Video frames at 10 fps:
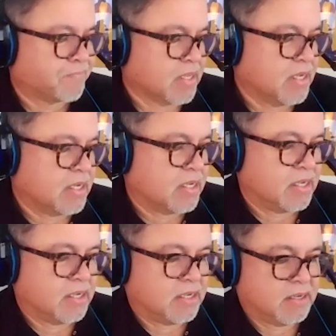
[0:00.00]

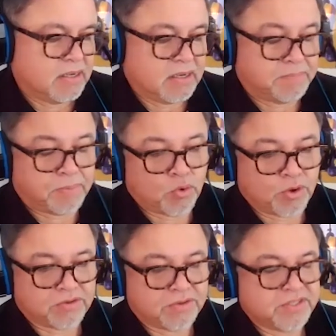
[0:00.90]
a
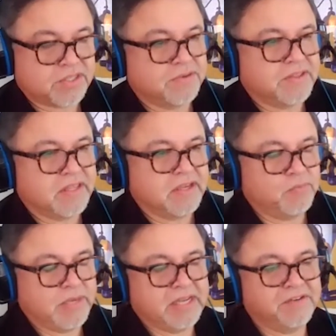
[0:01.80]
portal so that
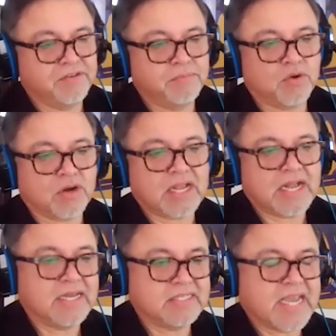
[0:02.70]
we can do more
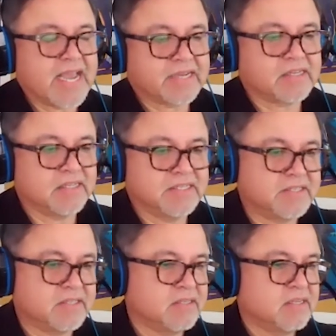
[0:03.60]

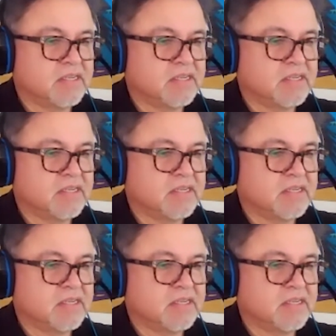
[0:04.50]
contactless